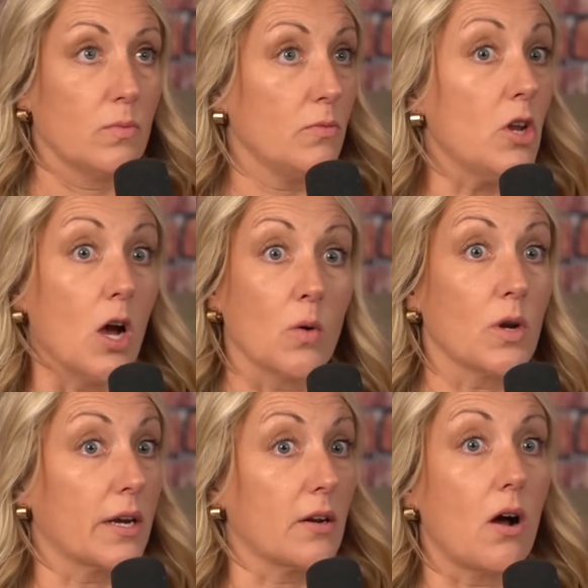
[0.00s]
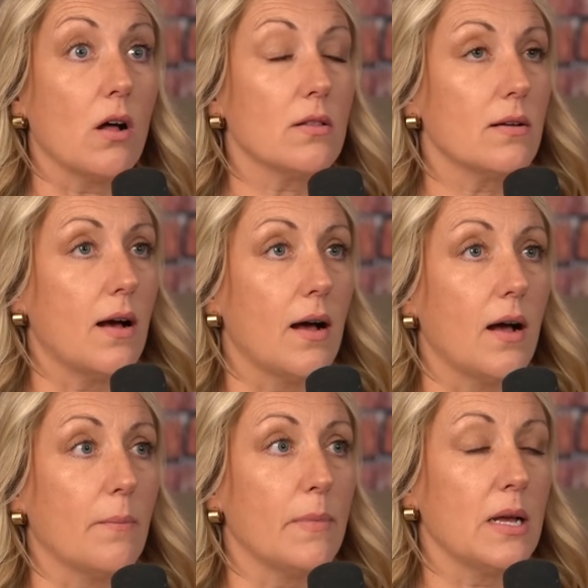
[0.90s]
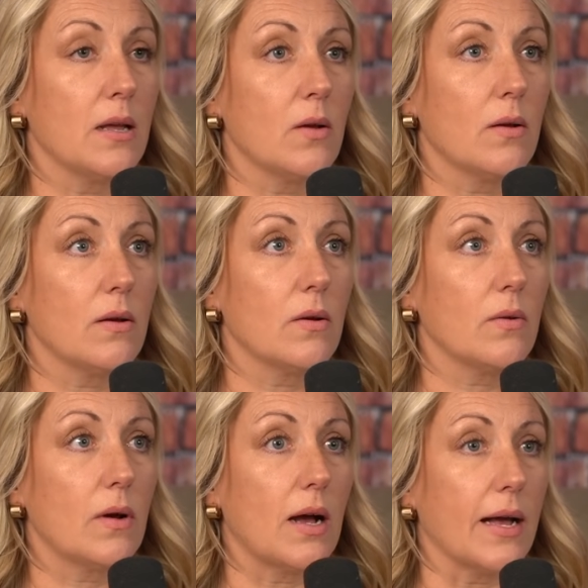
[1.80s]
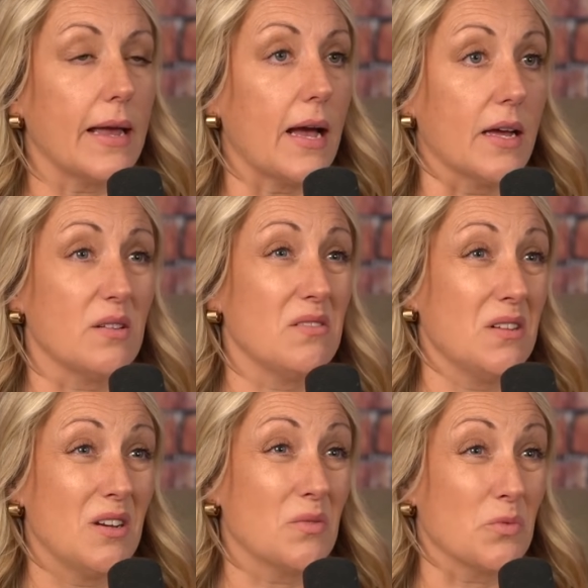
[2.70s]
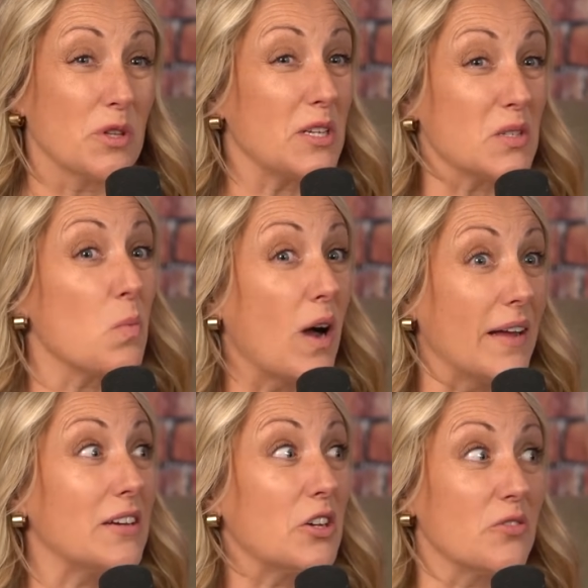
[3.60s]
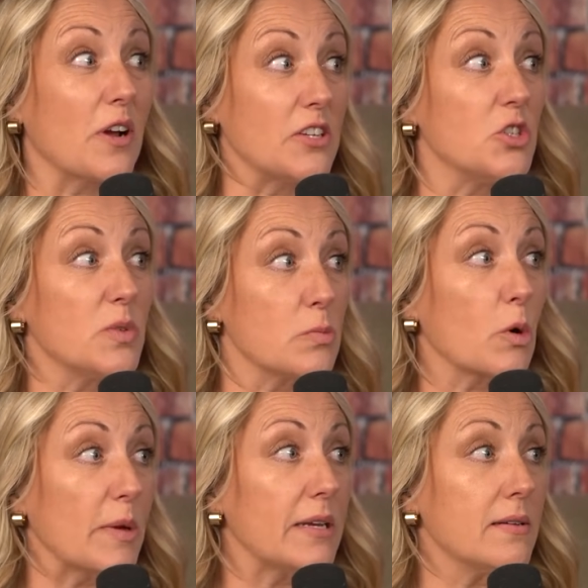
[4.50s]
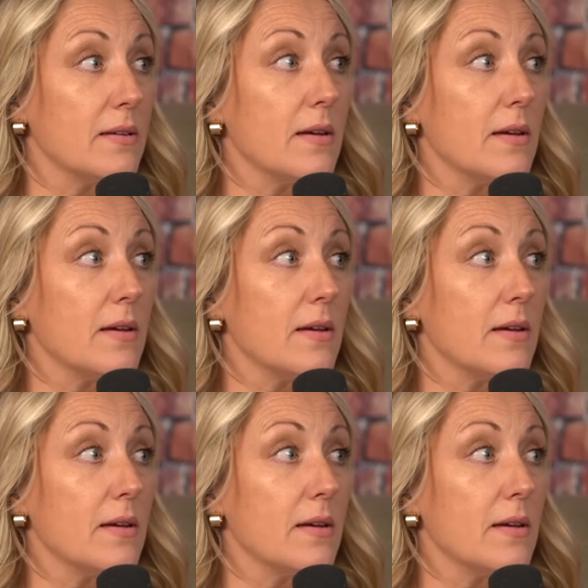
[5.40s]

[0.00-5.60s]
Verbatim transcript: no, not at all. Um, I had really just one good friend who was Mormon.